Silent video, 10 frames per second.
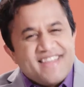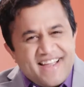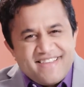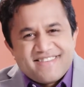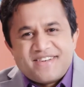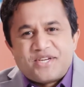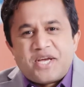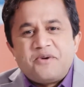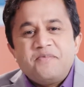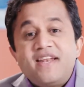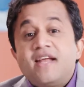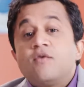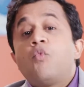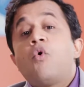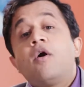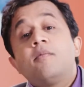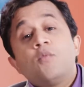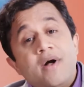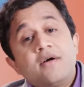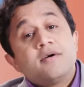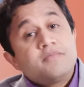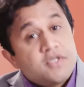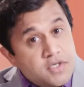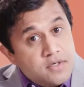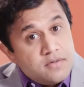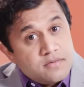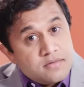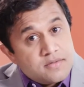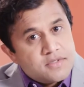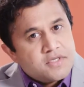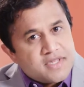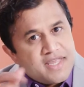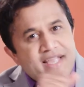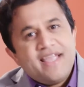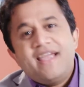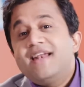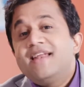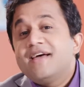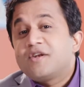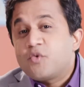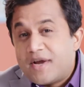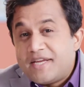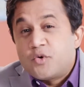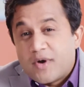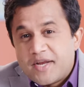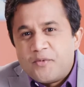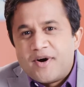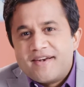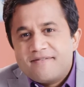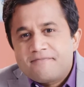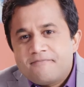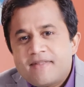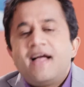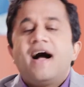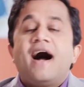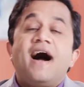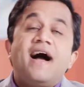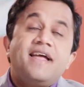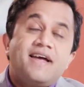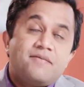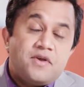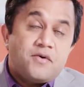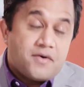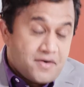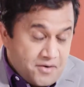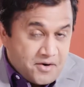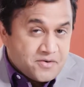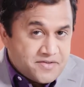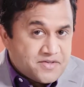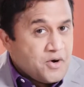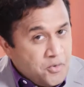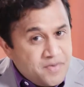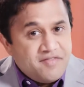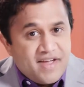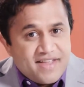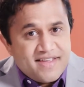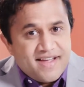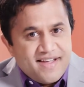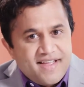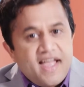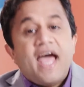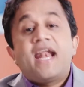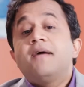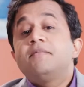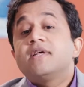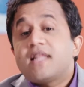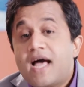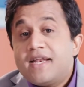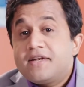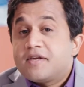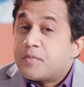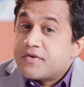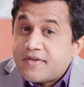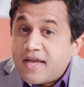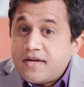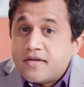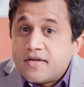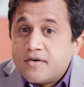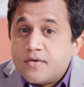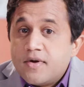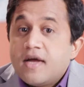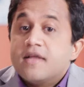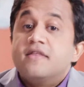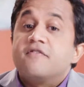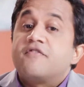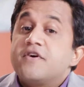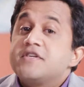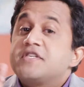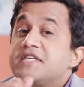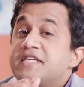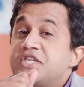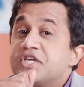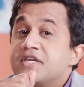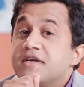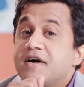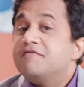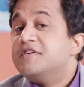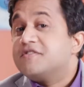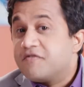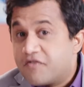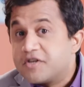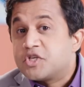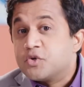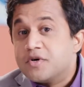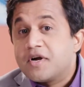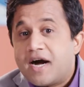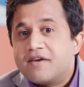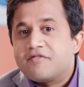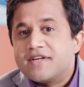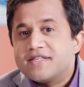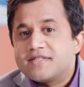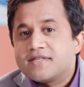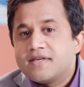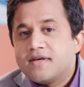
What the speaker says: ladies and gentlemen, and warm welcome to you to Think India 2021. I am your host, Omi Vaidya, and I'm delighted to present to you the first edition of this virtual conference.